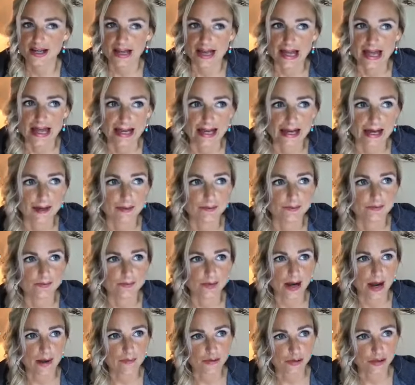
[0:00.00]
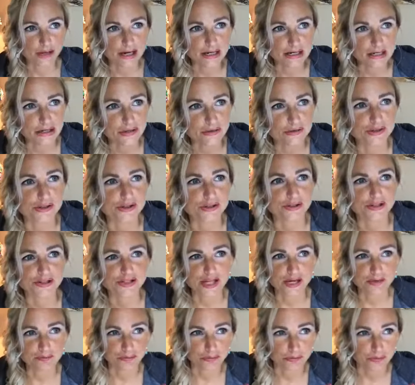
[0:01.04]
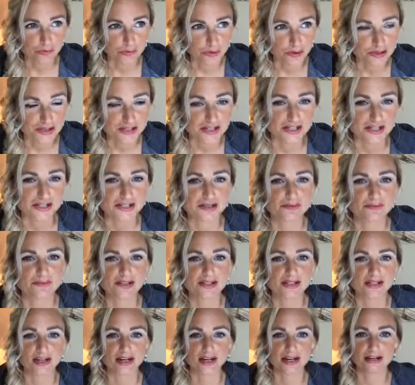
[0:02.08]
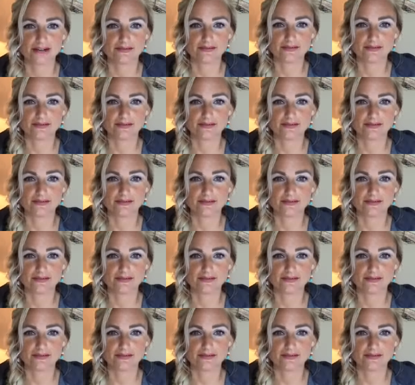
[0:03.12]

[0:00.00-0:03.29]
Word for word: and I'm I'm trying to use those same reward systems to kind of